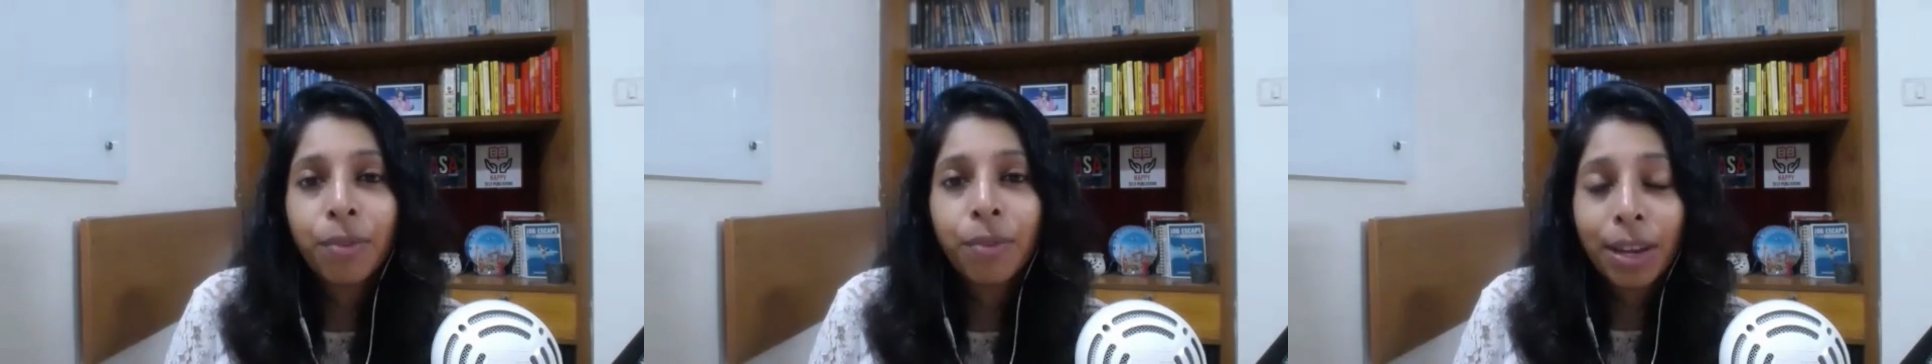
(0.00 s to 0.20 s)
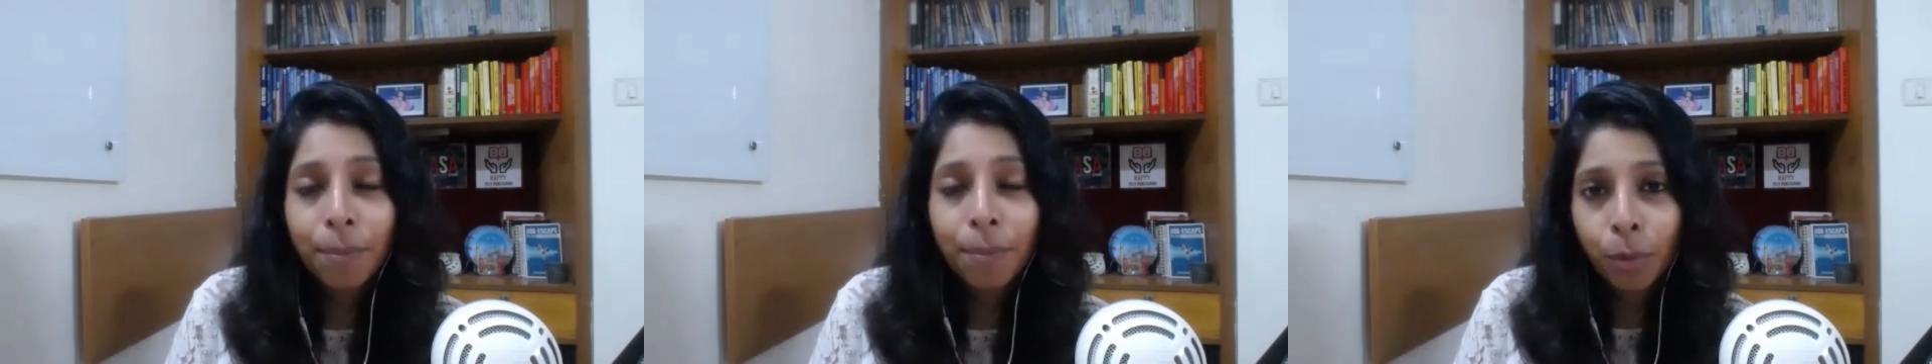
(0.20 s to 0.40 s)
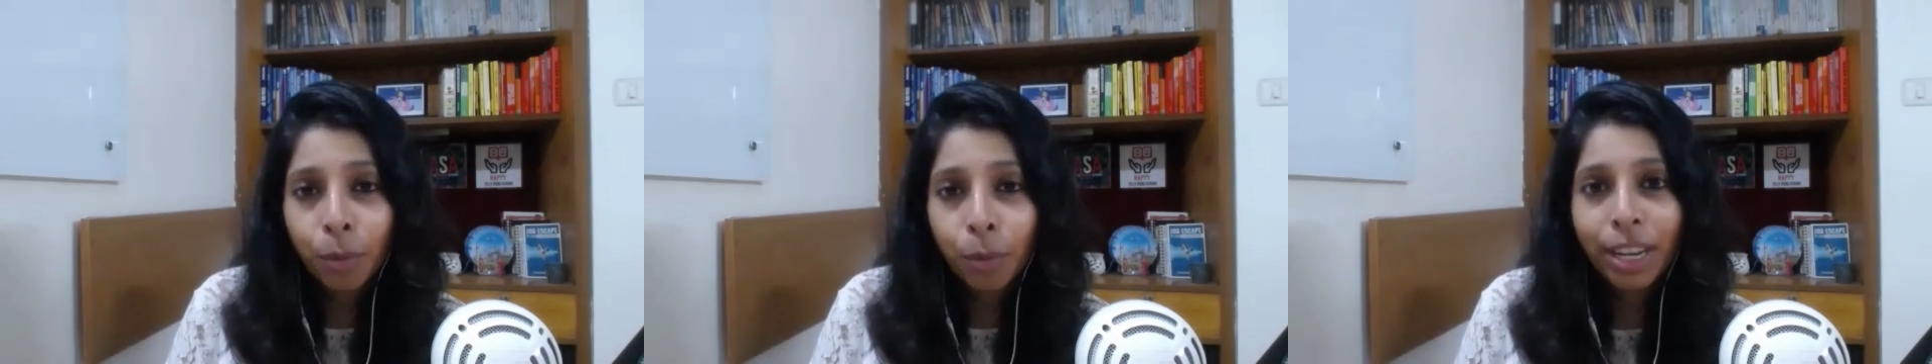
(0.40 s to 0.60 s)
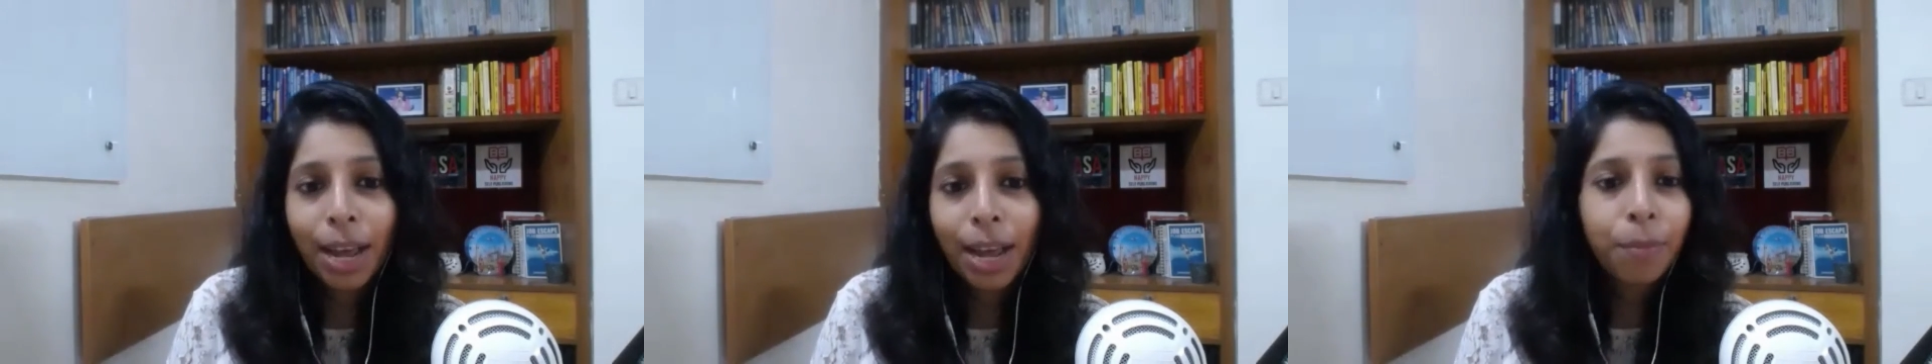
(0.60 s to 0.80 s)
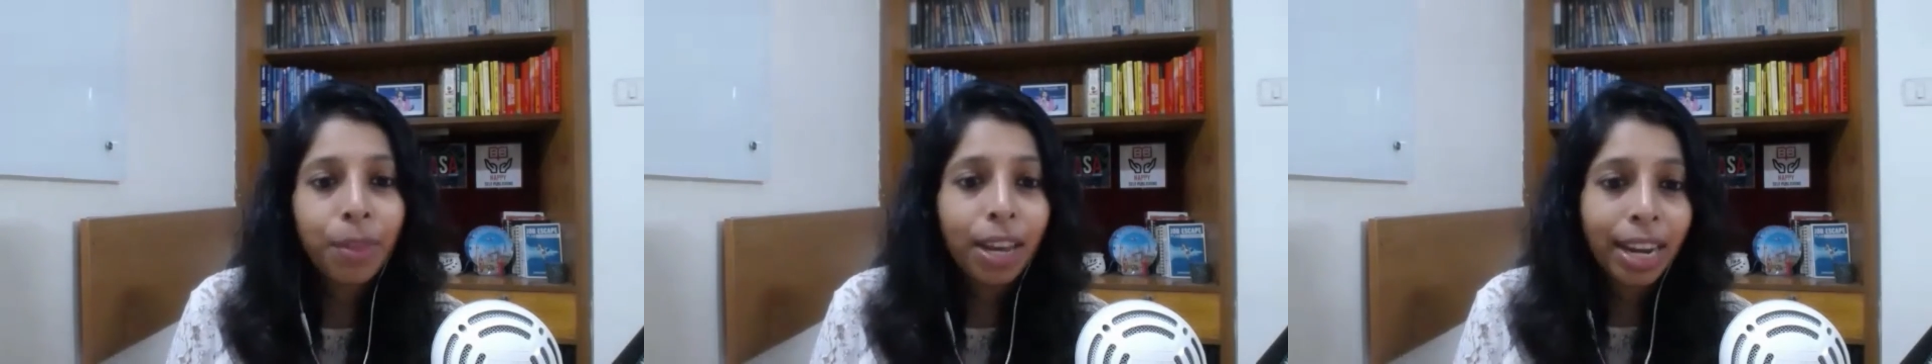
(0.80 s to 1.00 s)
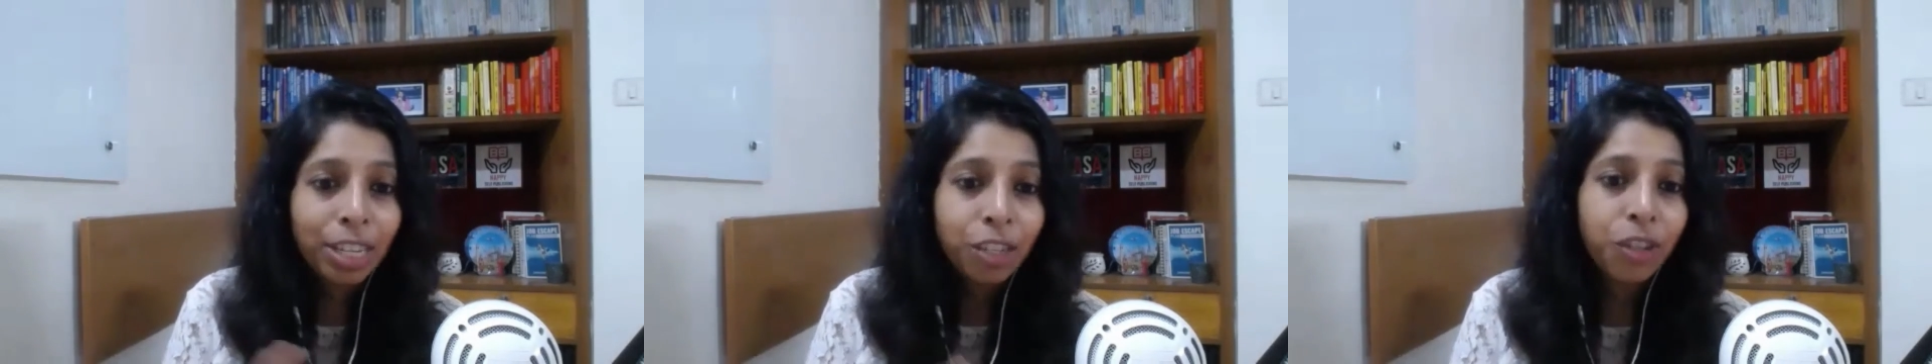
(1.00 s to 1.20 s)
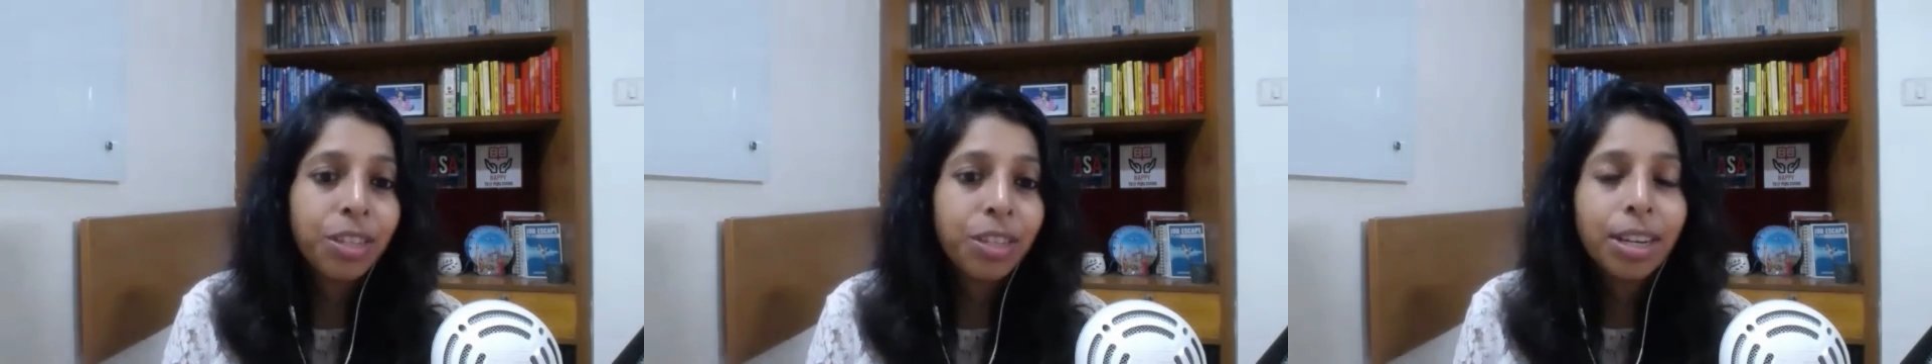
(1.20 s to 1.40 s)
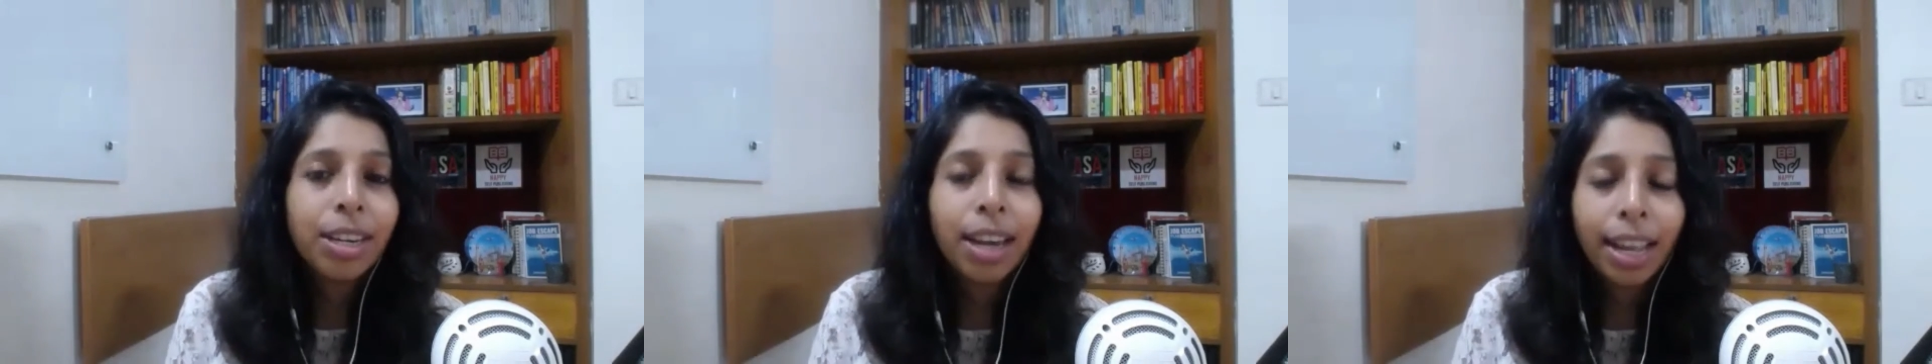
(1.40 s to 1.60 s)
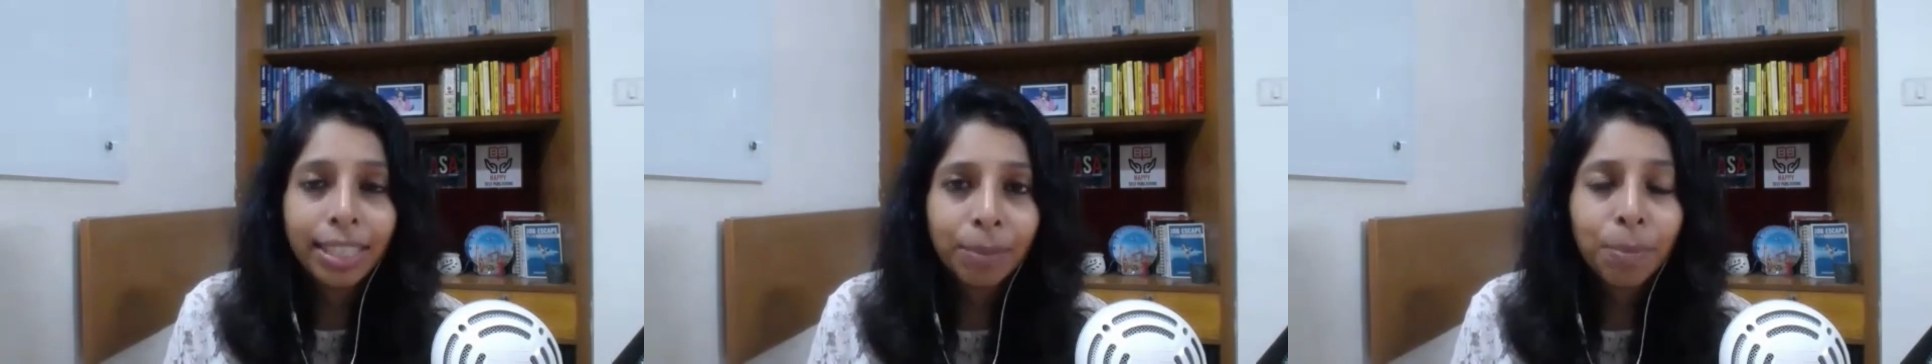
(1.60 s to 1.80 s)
day bootcamp that I just did last